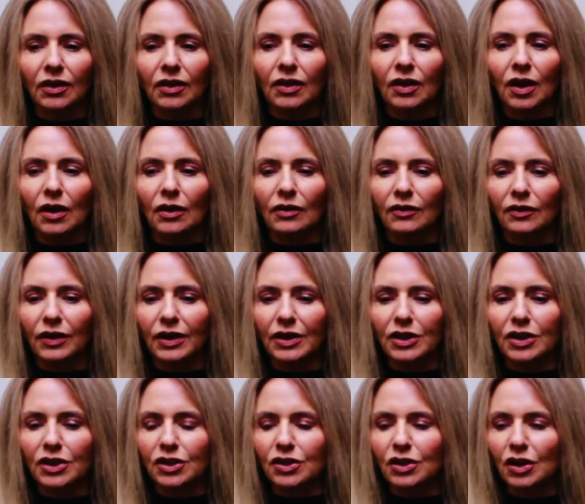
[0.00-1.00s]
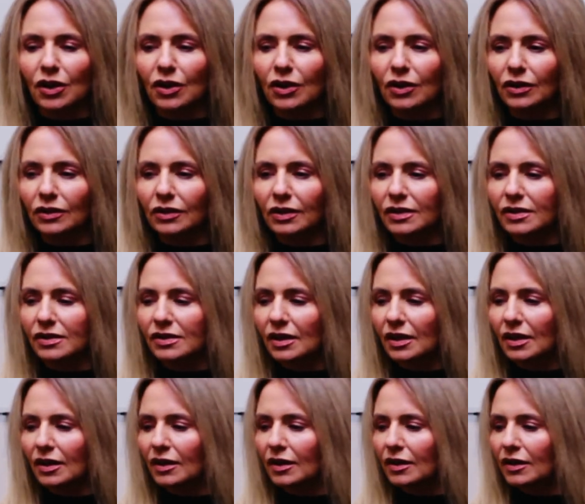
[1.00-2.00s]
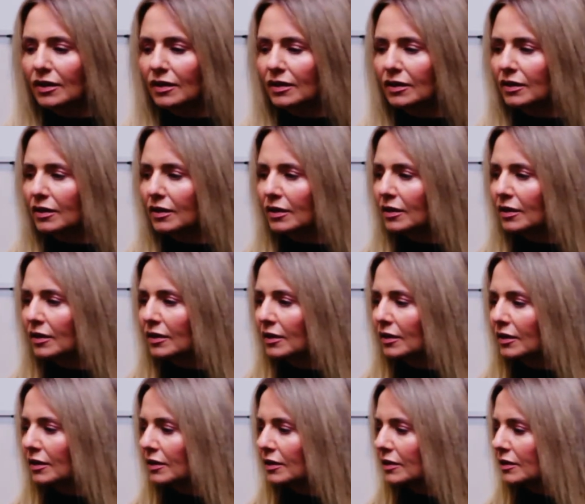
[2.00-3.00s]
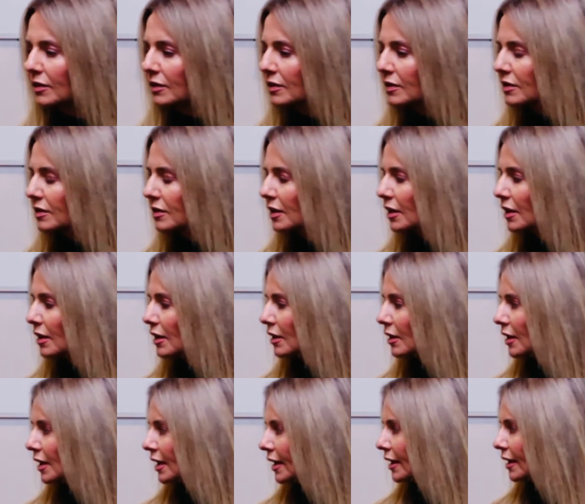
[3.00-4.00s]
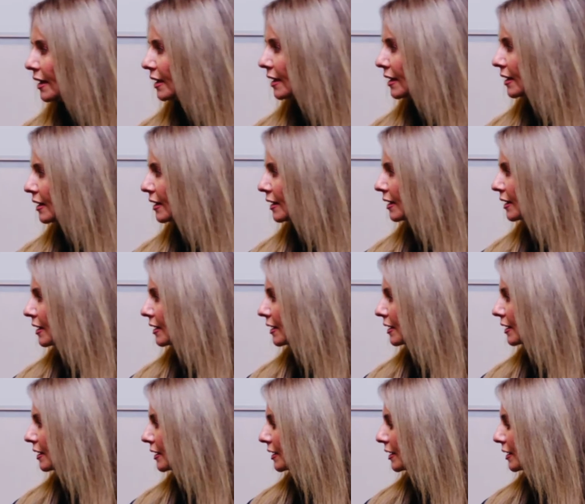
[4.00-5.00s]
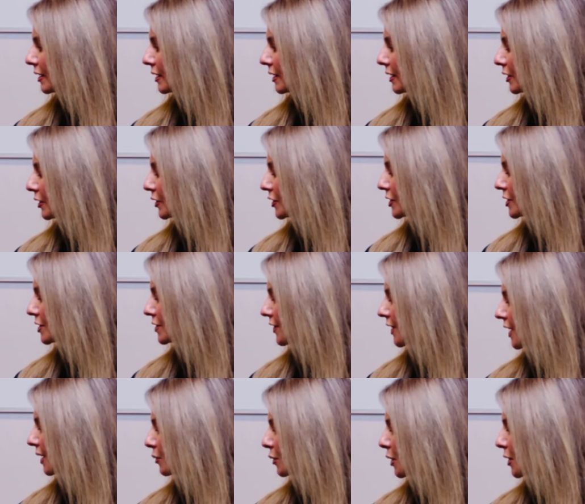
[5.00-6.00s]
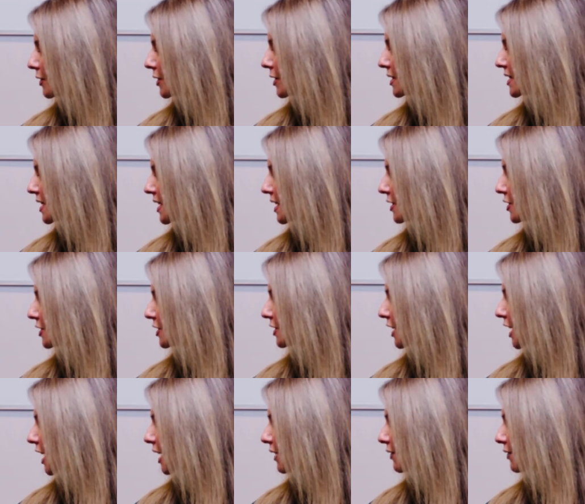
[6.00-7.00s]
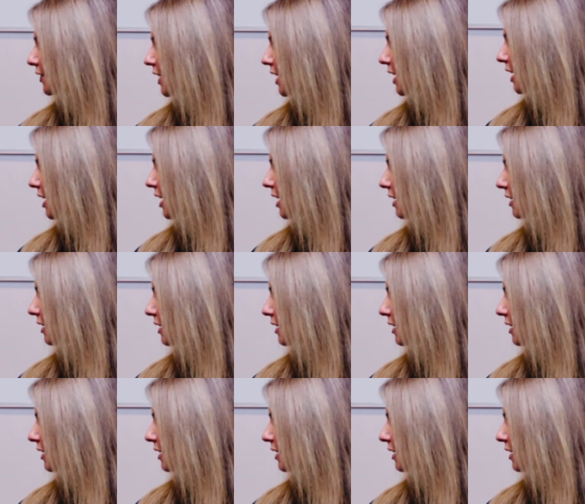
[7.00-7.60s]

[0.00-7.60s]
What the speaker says: over each shoulder. So slowly, just find what rotation you have there.